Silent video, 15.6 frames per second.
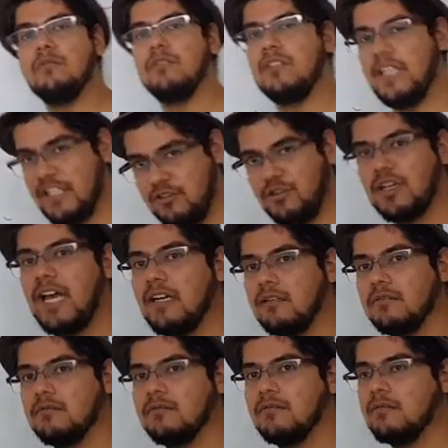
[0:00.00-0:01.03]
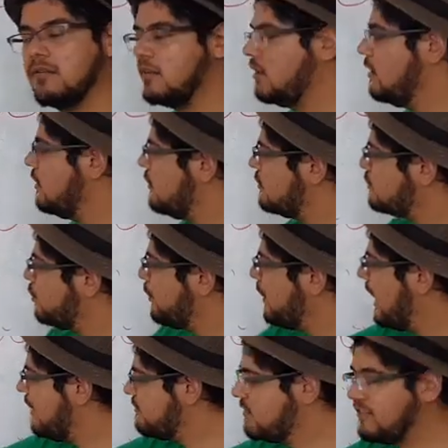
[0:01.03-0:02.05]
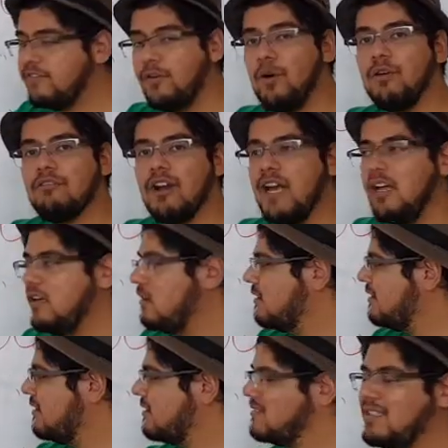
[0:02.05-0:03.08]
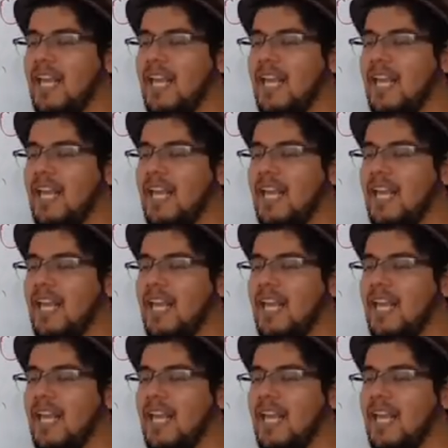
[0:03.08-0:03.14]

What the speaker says: Yes, you can. So we have the 4, right?